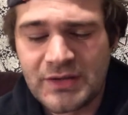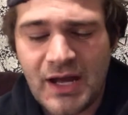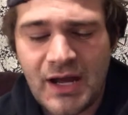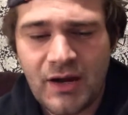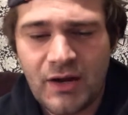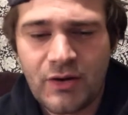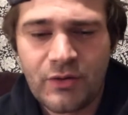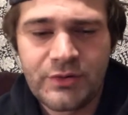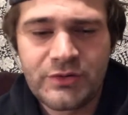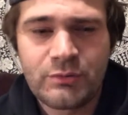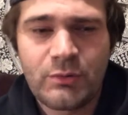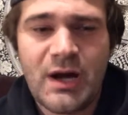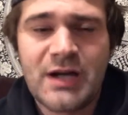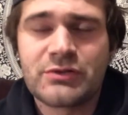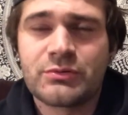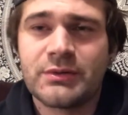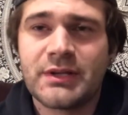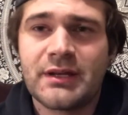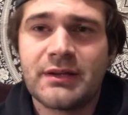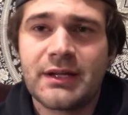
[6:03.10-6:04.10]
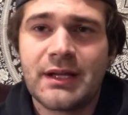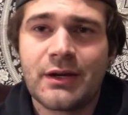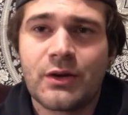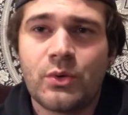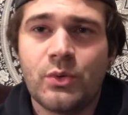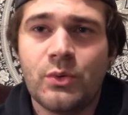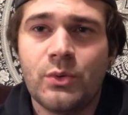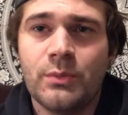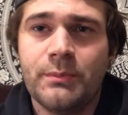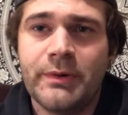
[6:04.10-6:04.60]
Tire. I'd always watch when they'd get
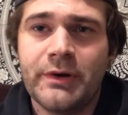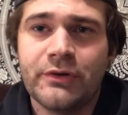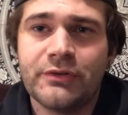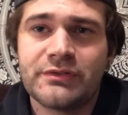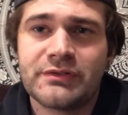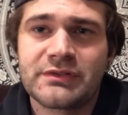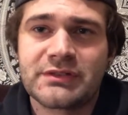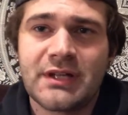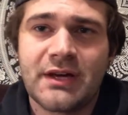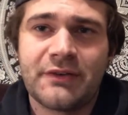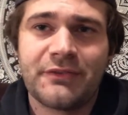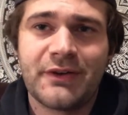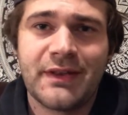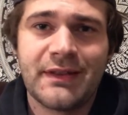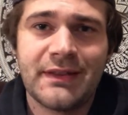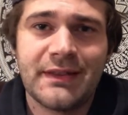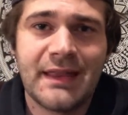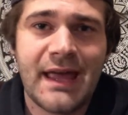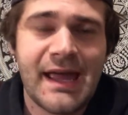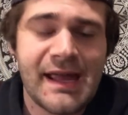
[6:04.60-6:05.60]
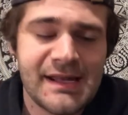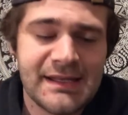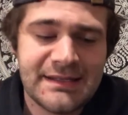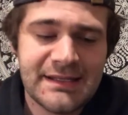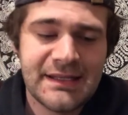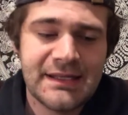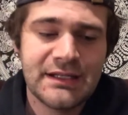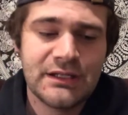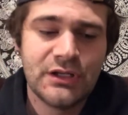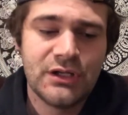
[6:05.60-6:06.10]
cool builds and stuff. And they
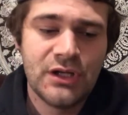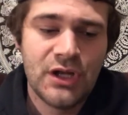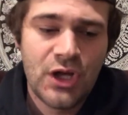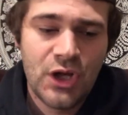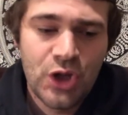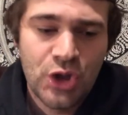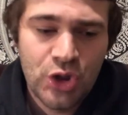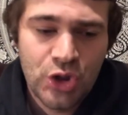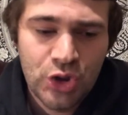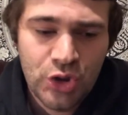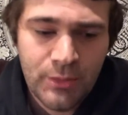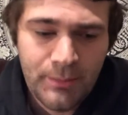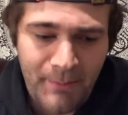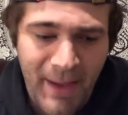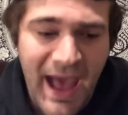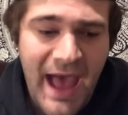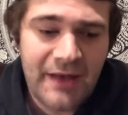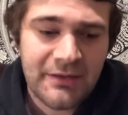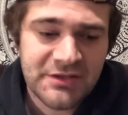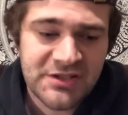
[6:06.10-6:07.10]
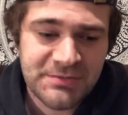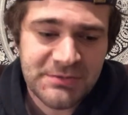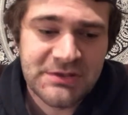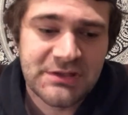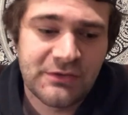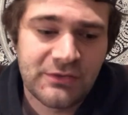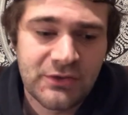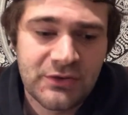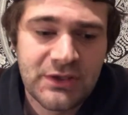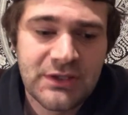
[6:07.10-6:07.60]
did, Matt
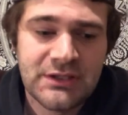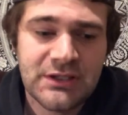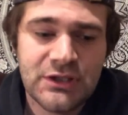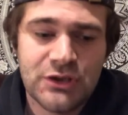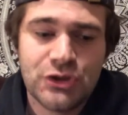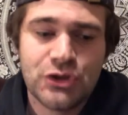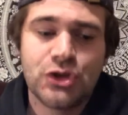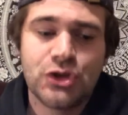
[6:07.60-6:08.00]
specifically did